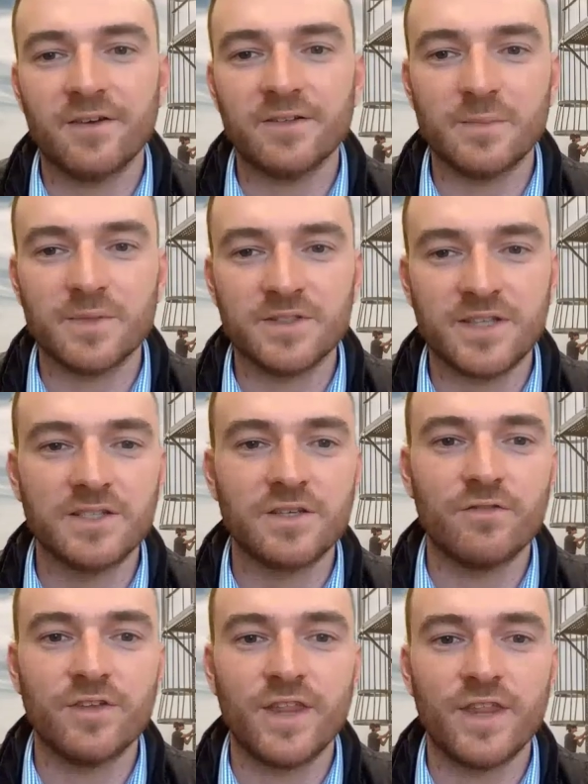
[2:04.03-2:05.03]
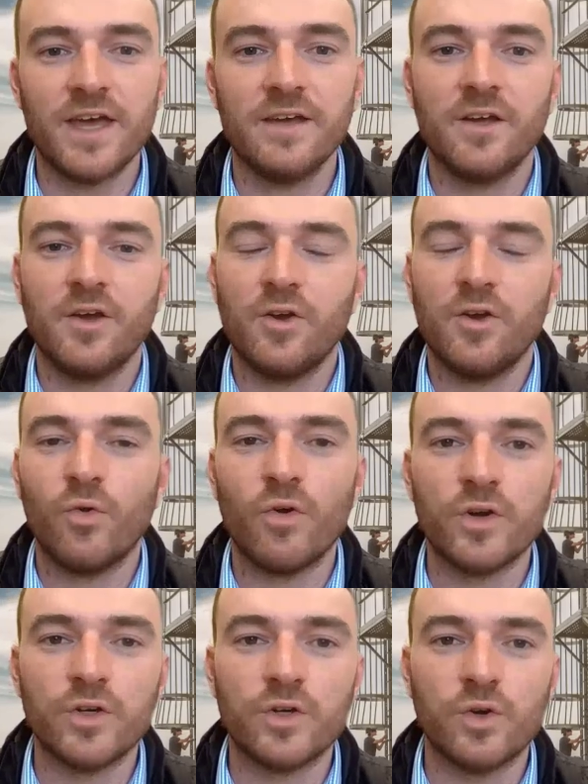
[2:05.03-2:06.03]
90% over there,
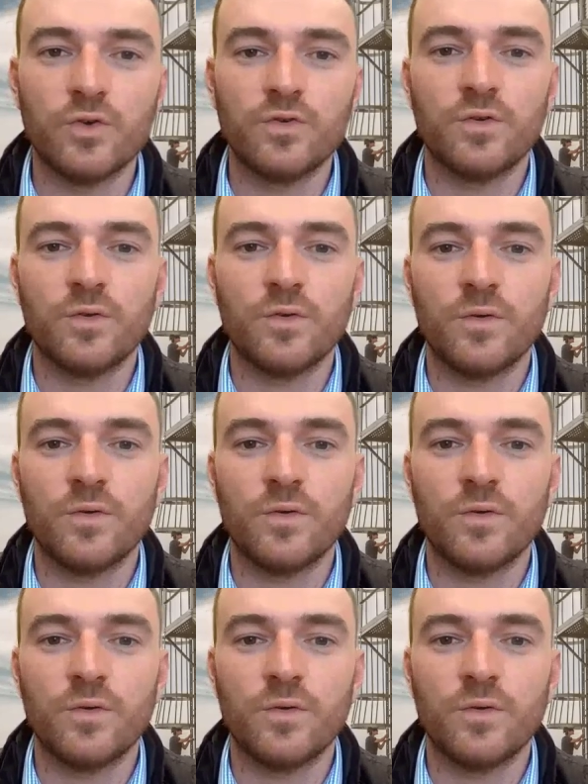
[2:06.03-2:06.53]
although a good